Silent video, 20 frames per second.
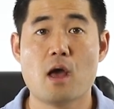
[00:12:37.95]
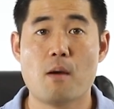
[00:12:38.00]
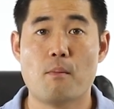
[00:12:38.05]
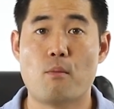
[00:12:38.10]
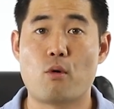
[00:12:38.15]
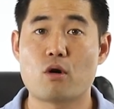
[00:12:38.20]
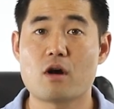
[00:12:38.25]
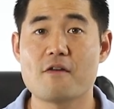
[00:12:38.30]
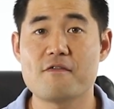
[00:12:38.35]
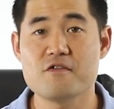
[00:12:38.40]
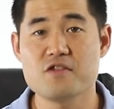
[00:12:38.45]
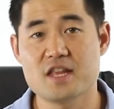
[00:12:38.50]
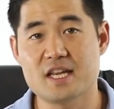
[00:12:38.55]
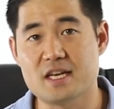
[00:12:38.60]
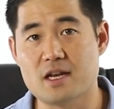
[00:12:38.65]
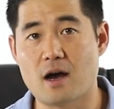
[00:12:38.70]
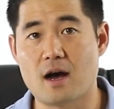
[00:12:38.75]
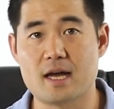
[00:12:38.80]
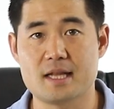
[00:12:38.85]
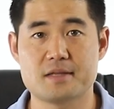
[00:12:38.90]
More often than
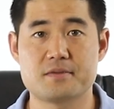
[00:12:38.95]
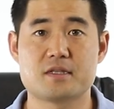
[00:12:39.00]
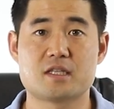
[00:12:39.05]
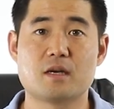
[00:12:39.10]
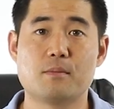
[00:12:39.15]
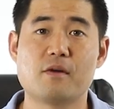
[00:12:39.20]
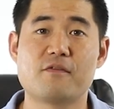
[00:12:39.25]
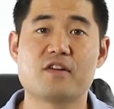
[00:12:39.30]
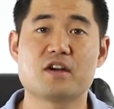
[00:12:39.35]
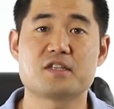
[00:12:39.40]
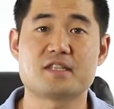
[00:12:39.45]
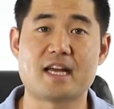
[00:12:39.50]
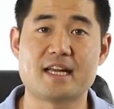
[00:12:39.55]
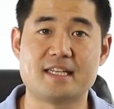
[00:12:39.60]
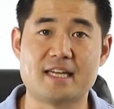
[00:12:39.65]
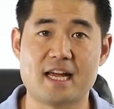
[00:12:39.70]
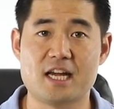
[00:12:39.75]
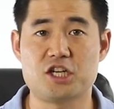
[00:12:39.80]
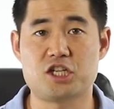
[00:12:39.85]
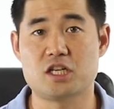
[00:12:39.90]
not, some of your
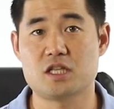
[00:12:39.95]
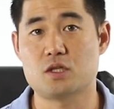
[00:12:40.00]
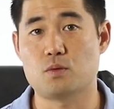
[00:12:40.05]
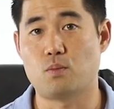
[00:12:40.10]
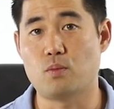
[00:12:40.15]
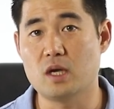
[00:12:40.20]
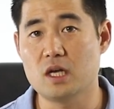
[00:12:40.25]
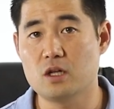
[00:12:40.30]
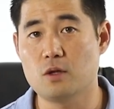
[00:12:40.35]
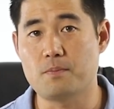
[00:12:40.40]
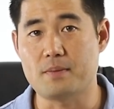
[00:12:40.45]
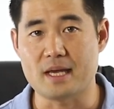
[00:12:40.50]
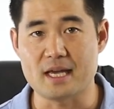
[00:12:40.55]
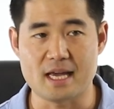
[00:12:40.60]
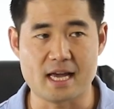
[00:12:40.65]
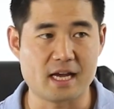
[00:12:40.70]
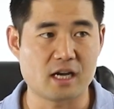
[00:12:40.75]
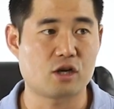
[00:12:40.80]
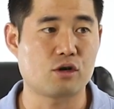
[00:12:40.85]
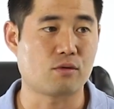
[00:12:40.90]
citations will
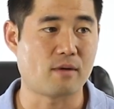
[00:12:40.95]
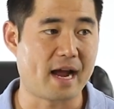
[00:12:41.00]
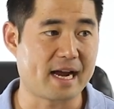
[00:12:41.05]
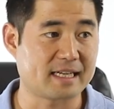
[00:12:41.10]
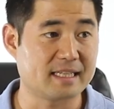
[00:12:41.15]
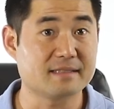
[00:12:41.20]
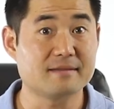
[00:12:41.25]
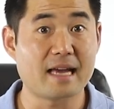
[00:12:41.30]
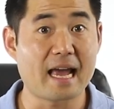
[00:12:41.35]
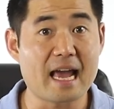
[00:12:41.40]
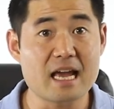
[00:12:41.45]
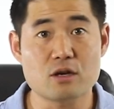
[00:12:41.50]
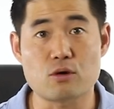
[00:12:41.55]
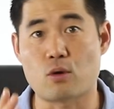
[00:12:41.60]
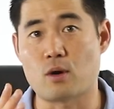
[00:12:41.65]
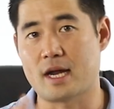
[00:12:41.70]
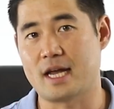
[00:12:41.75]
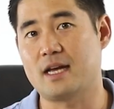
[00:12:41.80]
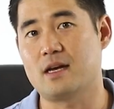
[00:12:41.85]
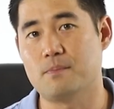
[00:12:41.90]
be incorrect and
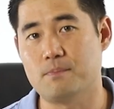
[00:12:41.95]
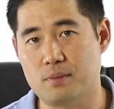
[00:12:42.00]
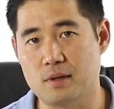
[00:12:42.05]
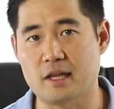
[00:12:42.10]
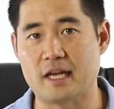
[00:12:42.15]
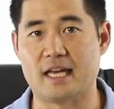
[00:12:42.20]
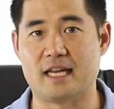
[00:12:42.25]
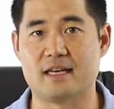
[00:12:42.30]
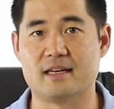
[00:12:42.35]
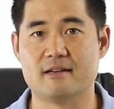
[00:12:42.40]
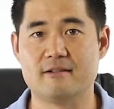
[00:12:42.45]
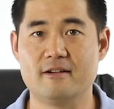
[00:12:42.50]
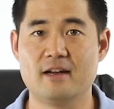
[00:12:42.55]
or incomplete